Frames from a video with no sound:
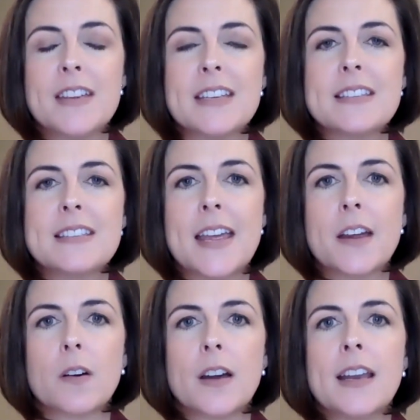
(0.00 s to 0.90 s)
is
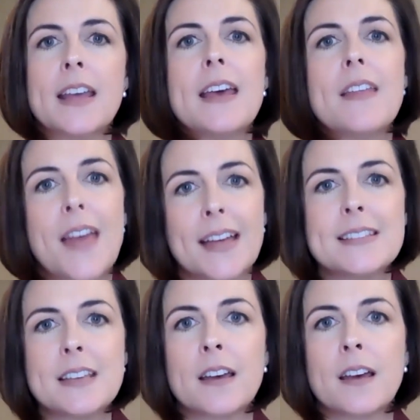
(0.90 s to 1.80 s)
sacred,
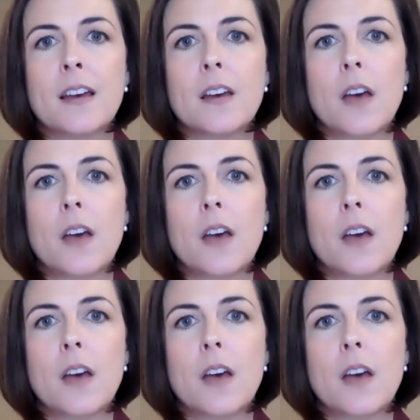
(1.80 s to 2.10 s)
that's a